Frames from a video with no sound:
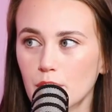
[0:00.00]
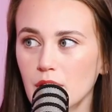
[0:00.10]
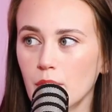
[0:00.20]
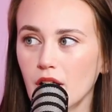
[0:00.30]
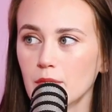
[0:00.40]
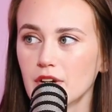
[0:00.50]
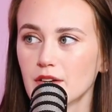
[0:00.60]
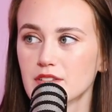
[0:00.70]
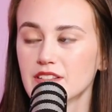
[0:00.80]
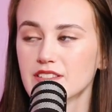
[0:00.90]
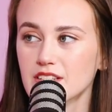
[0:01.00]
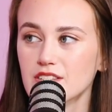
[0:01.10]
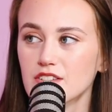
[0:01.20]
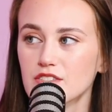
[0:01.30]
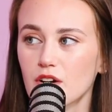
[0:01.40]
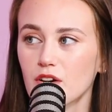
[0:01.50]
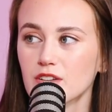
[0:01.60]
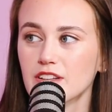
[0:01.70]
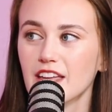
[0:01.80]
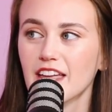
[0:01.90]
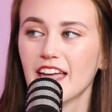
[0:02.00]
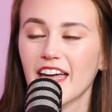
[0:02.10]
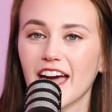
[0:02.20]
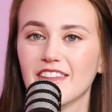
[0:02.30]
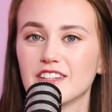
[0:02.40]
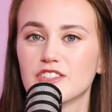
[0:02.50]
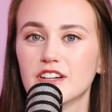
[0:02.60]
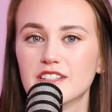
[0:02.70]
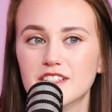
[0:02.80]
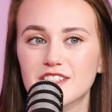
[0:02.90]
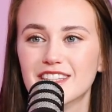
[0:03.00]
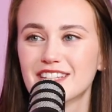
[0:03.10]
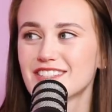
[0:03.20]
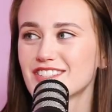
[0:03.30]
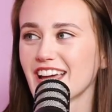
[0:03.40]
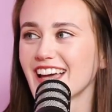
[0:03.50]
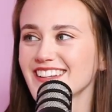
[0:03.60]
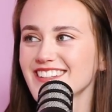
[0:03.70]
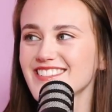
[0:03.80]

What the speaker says: Pre-primary. I was 6 years old and they took us into this jail